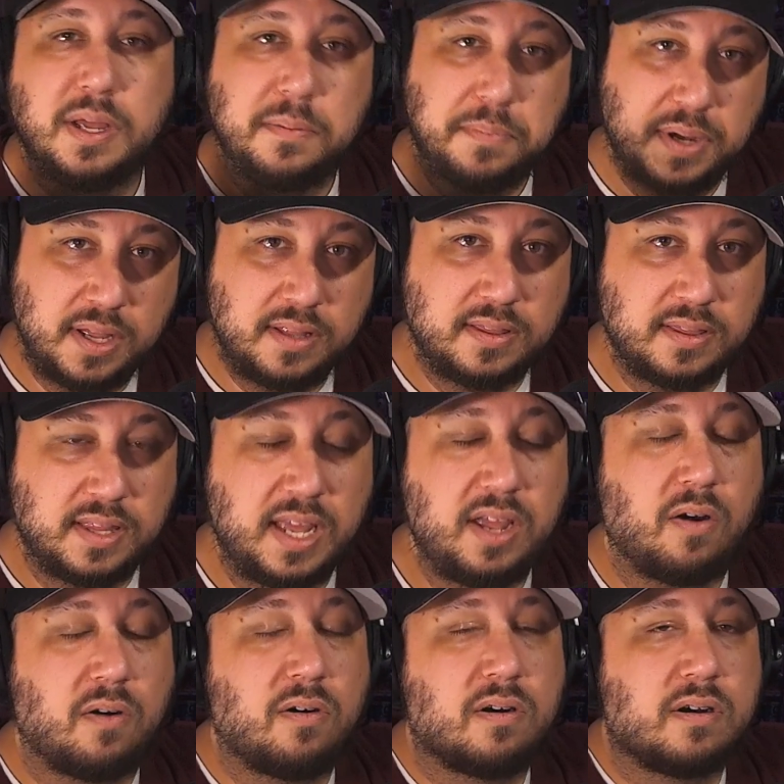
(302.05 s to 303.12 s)
But they
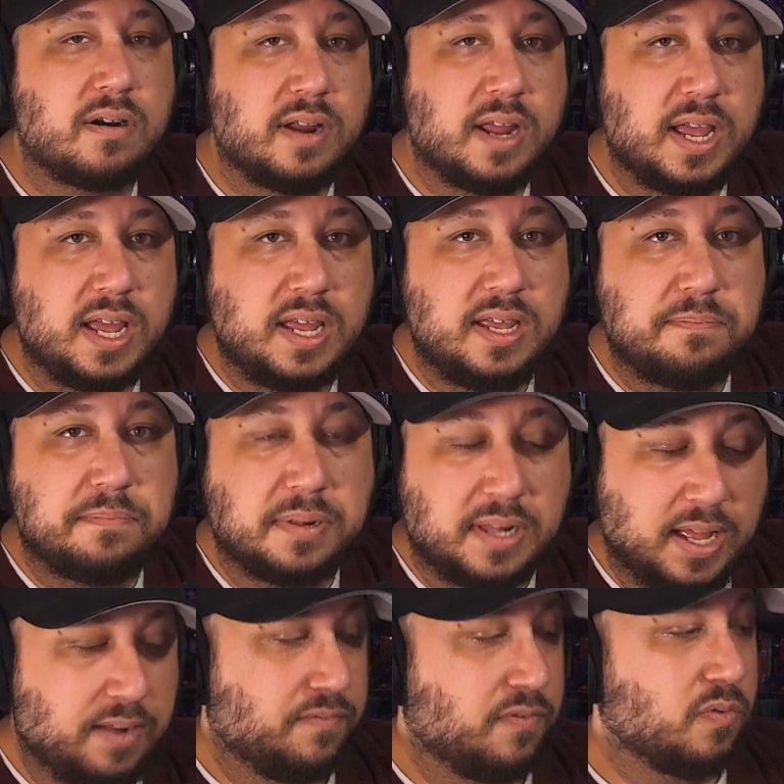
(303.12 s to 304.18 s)
are a
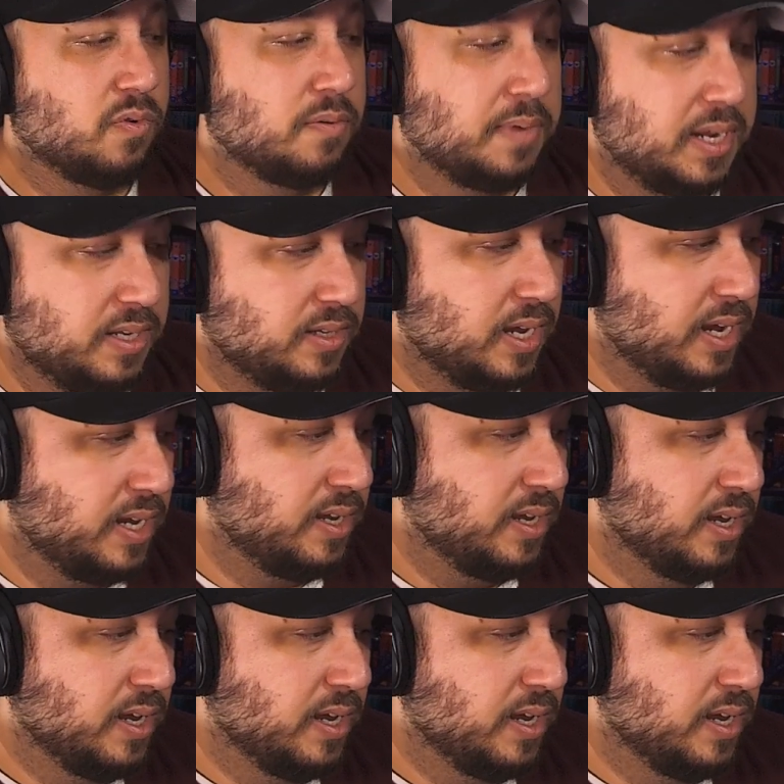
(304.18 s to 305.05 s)
platform, a